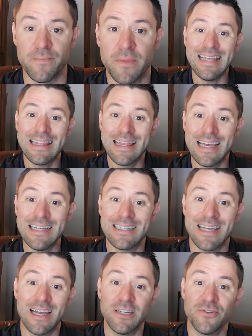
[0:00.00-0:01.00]
It, like
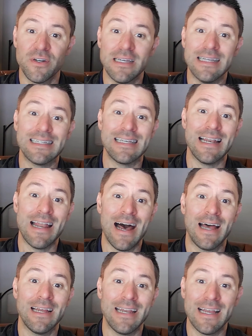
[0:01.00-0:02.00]
Xiidra, is
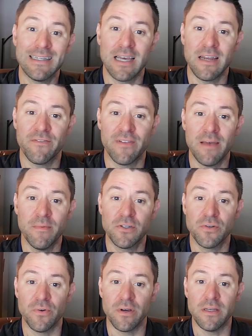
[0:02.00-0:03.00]
not an anti-inflammatory.